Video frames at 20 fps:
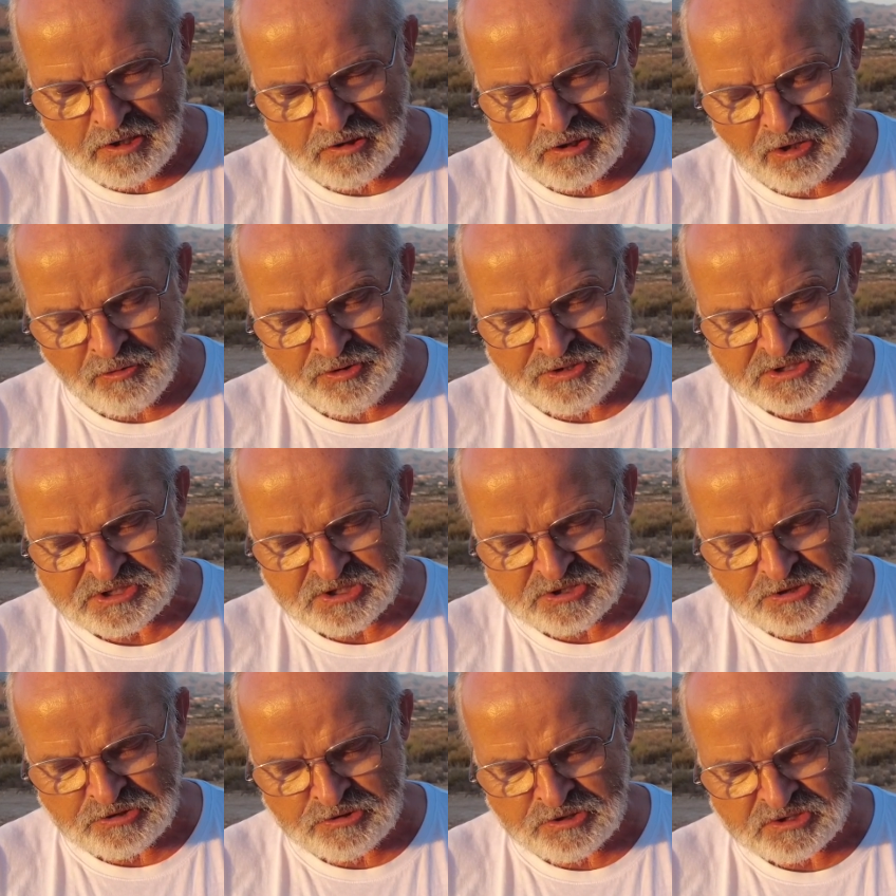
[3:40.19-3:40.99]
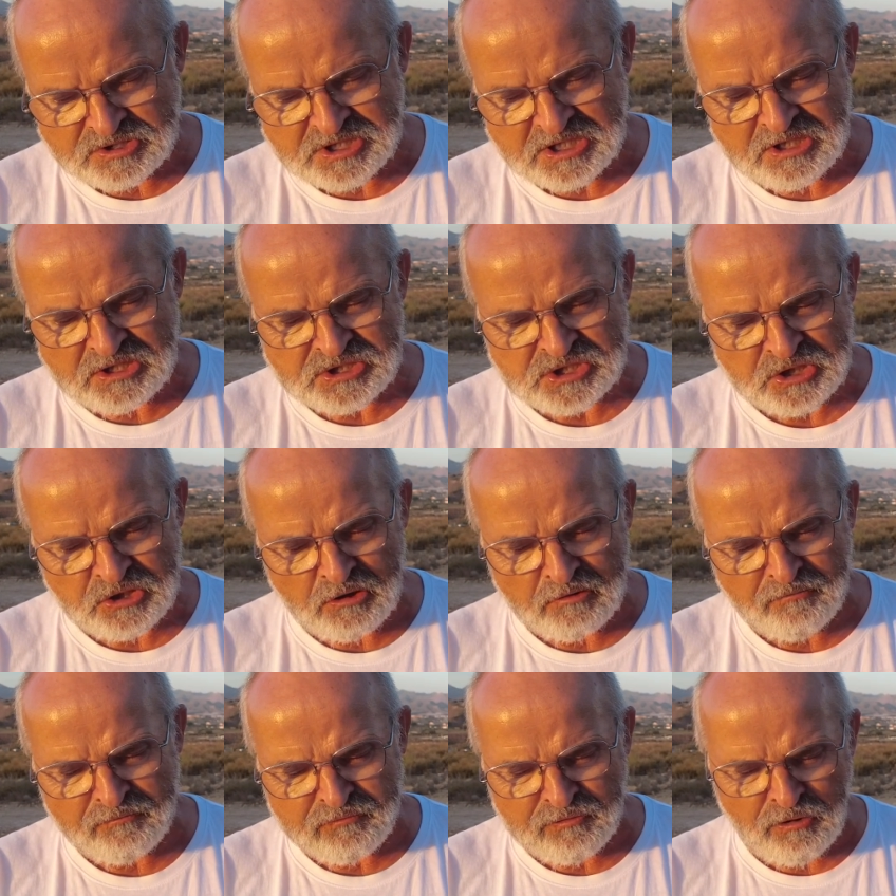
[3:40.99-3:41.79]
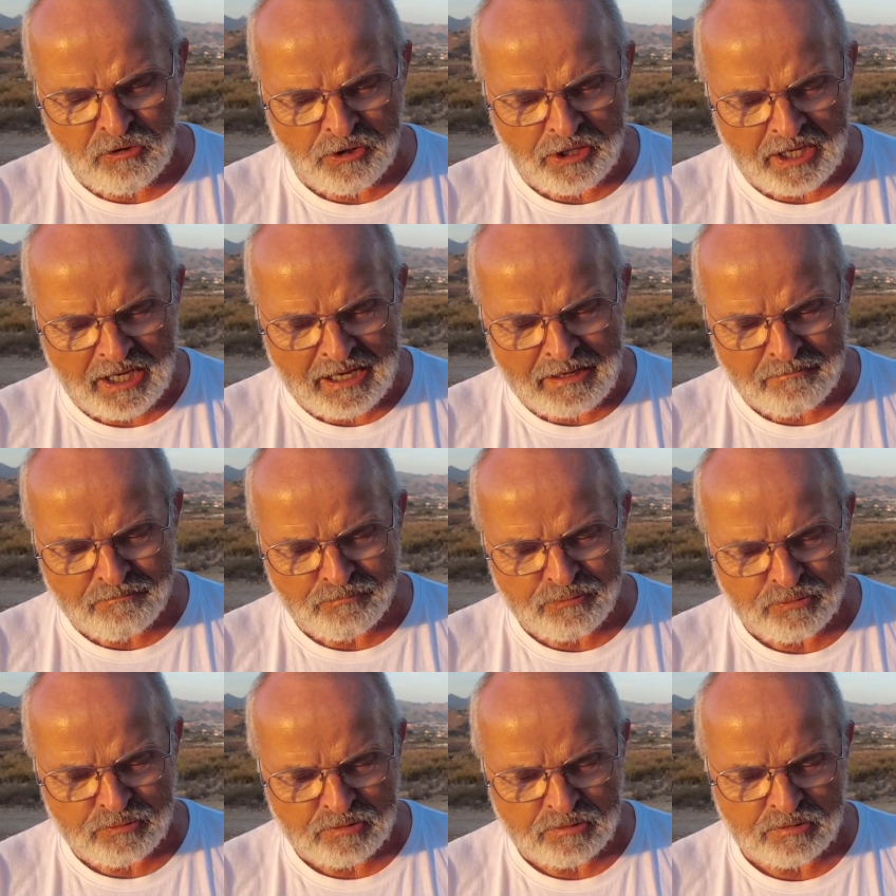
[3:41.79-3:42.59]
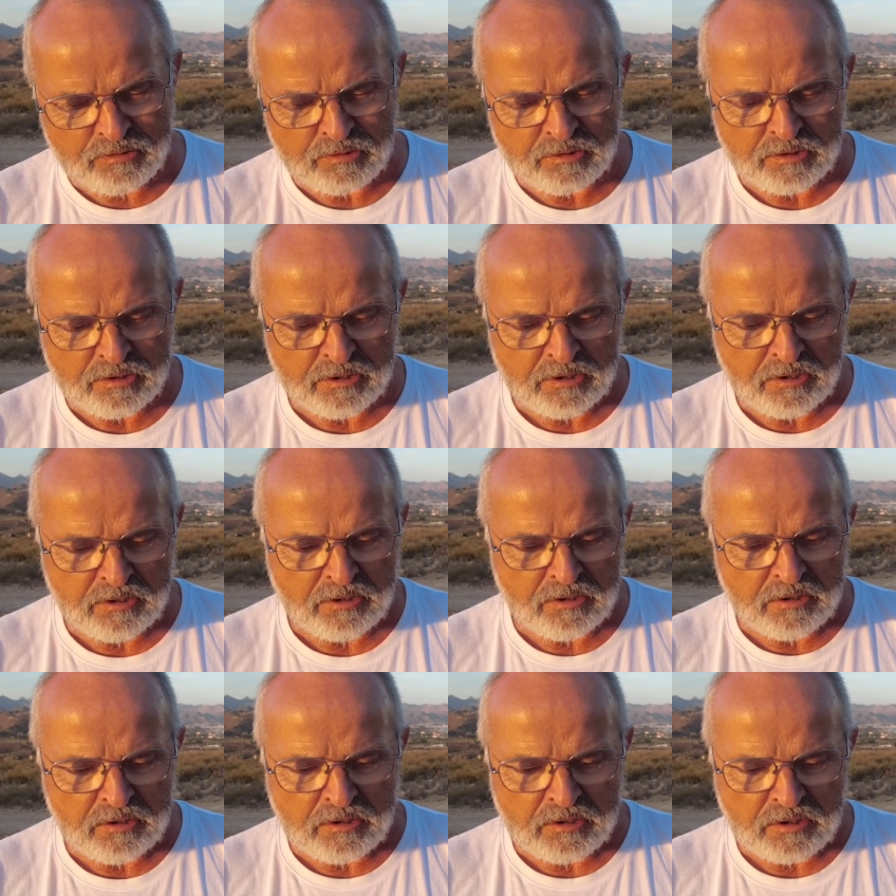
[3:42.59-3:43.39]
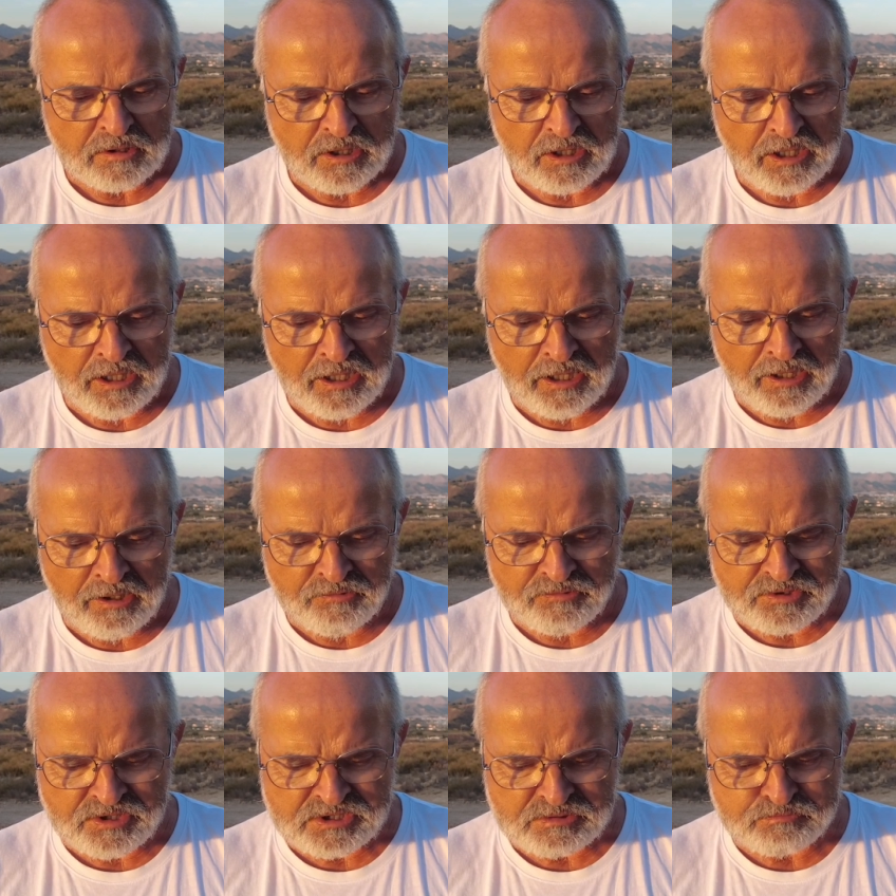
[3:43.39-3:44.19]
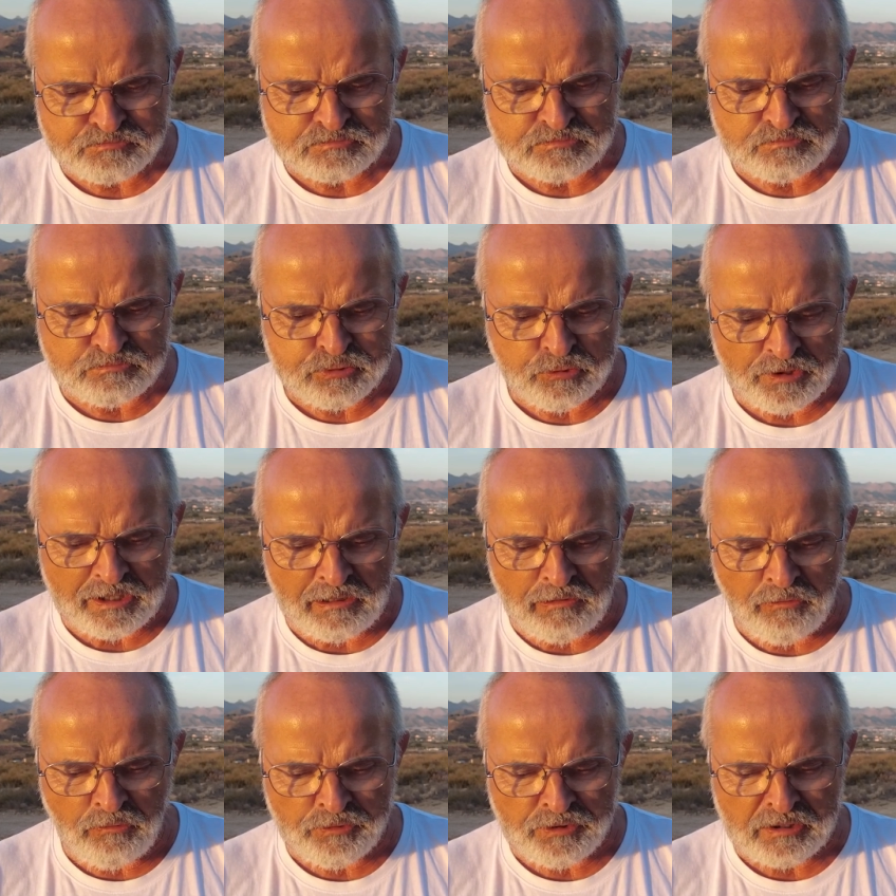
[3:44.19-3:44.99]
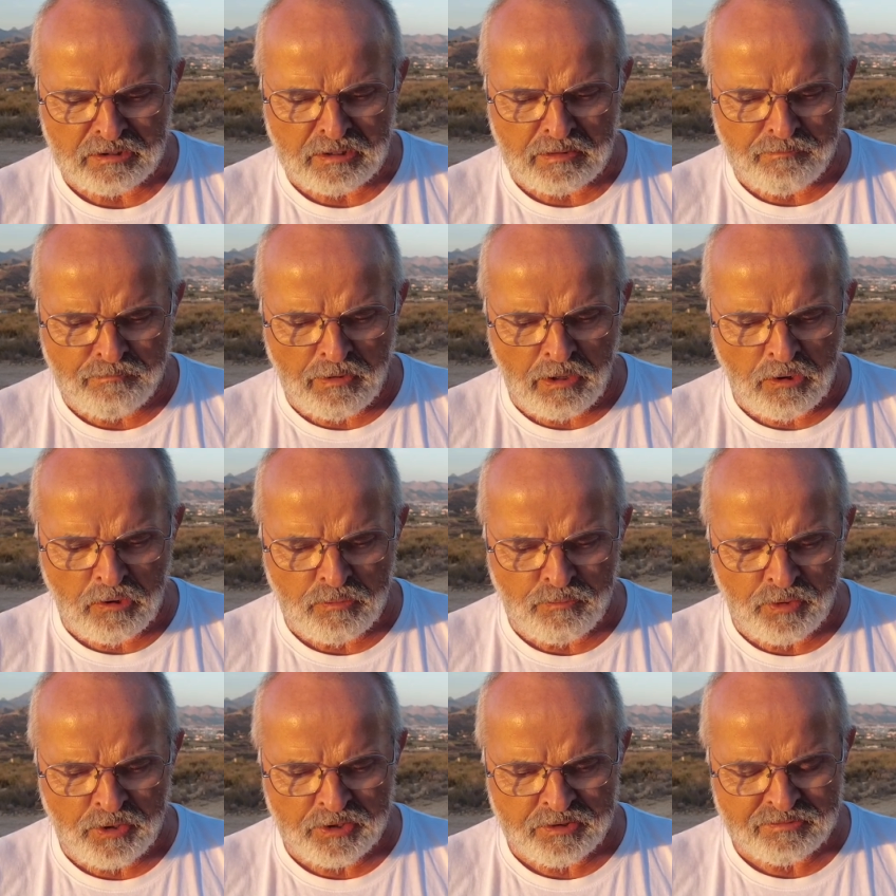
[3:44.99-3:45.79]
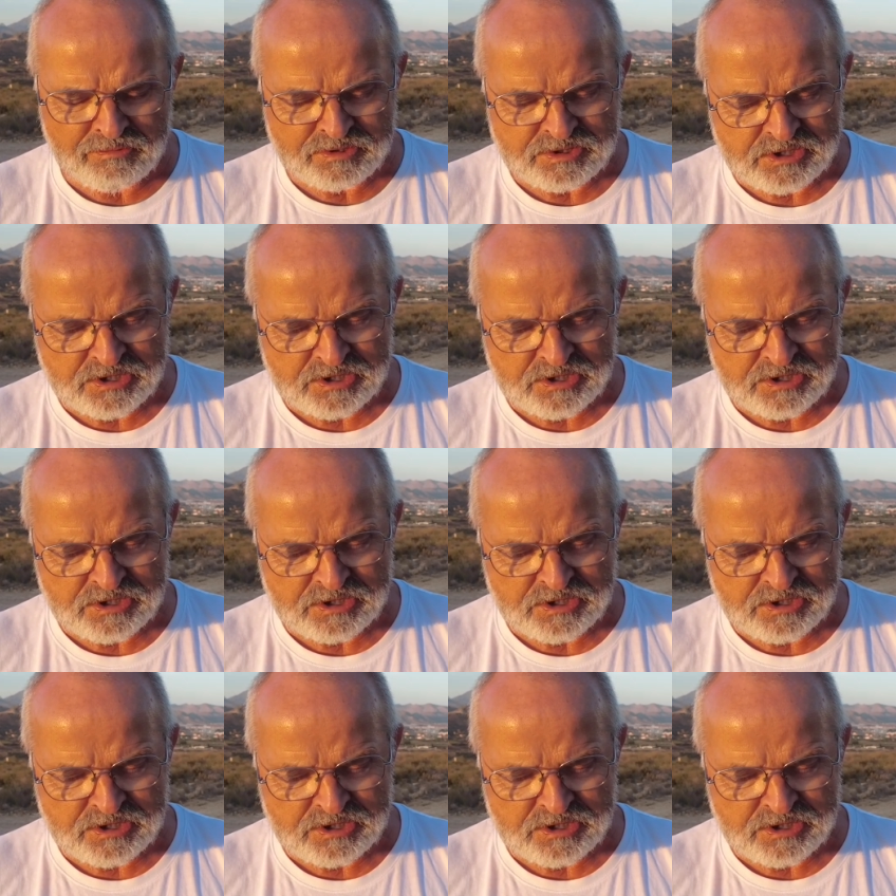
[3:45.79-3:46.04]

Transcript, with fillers: go into the DJI Fly app, and just put that on at the moment.